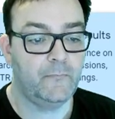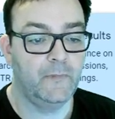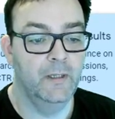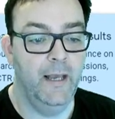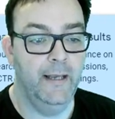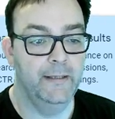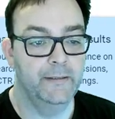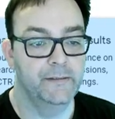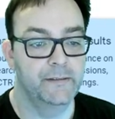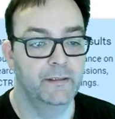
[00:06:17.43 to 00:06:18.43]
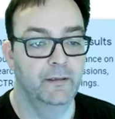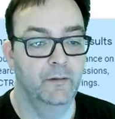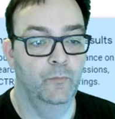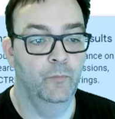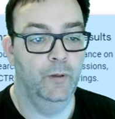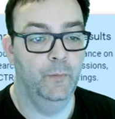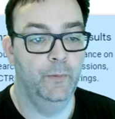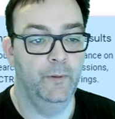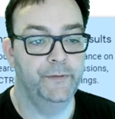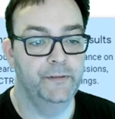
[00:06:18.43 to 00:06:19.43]
And what we
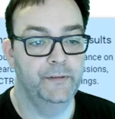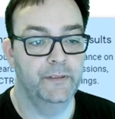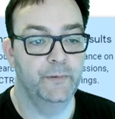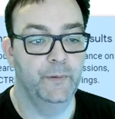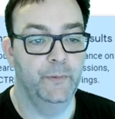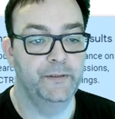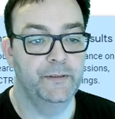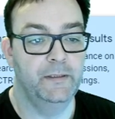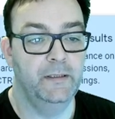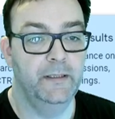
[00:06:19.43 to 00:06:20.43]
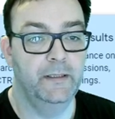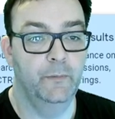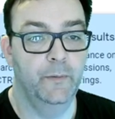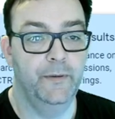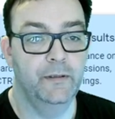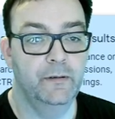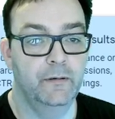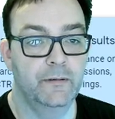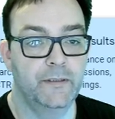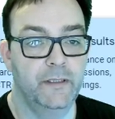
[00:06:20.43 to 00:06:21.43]
want to do is we want to click within
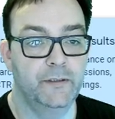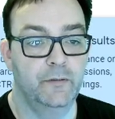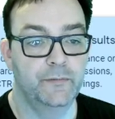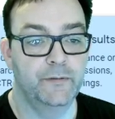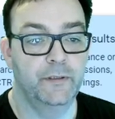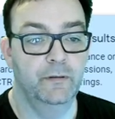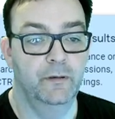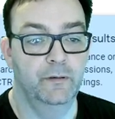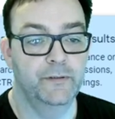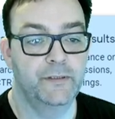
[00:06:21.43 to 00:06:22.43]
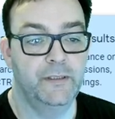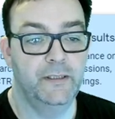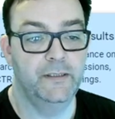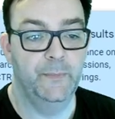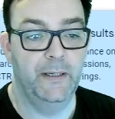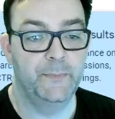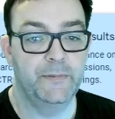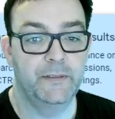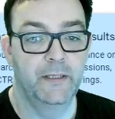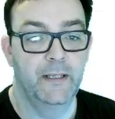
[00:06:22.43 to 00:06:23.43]
Google Search Console on
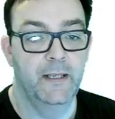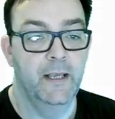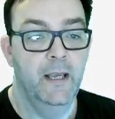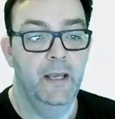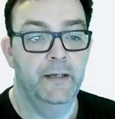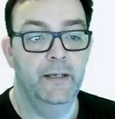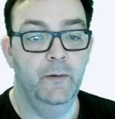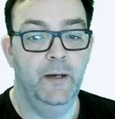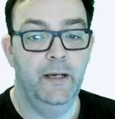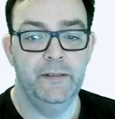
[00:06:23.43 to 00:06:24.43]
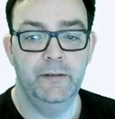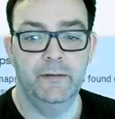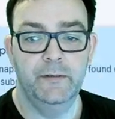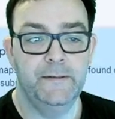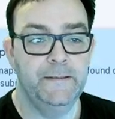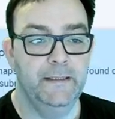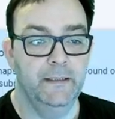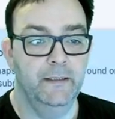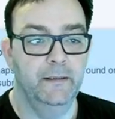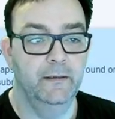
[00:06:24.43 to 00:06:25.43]
Sitemaps. Now, as you can
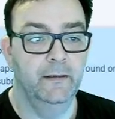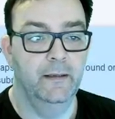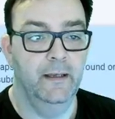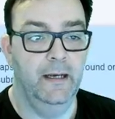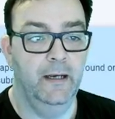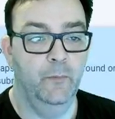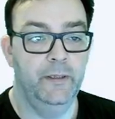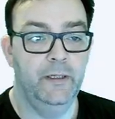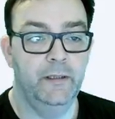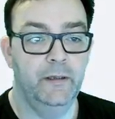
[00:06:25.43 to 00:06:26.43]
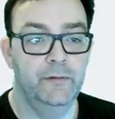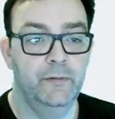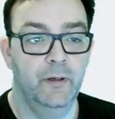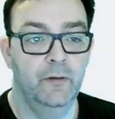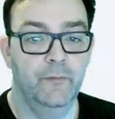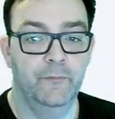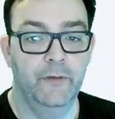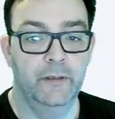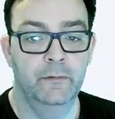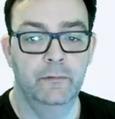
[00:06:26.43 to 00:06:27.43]
see, when I go to
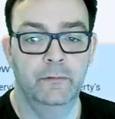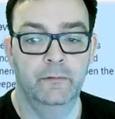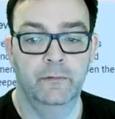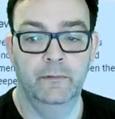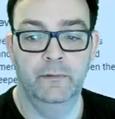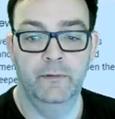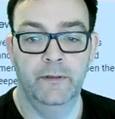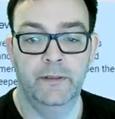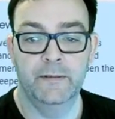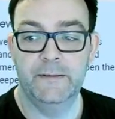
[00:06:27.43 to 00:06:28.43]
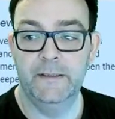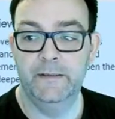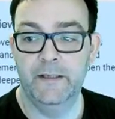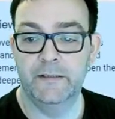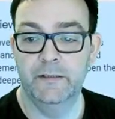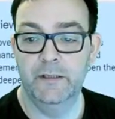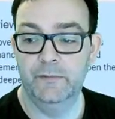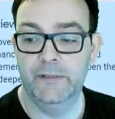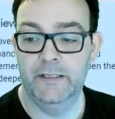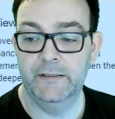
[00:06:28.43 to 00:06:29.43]
Overview, you can see there's no
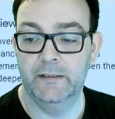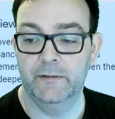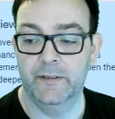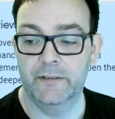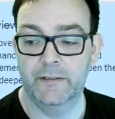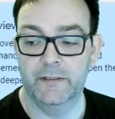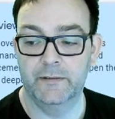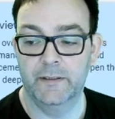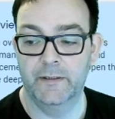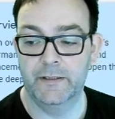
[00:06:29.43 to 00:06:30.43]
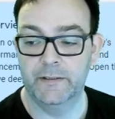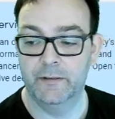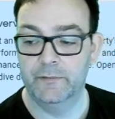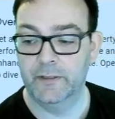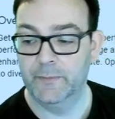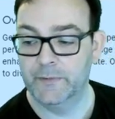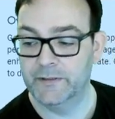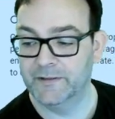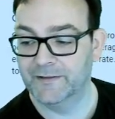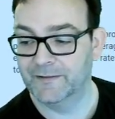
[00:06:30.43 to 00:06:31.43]
data. There's no, let me
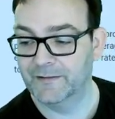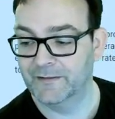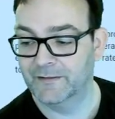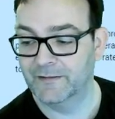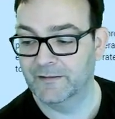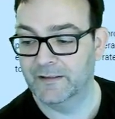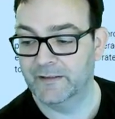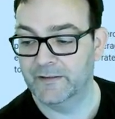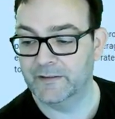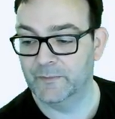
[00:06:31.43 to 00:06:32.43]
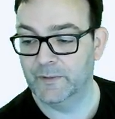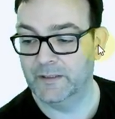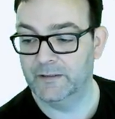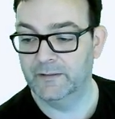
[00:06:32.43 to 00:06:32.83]
just take this away.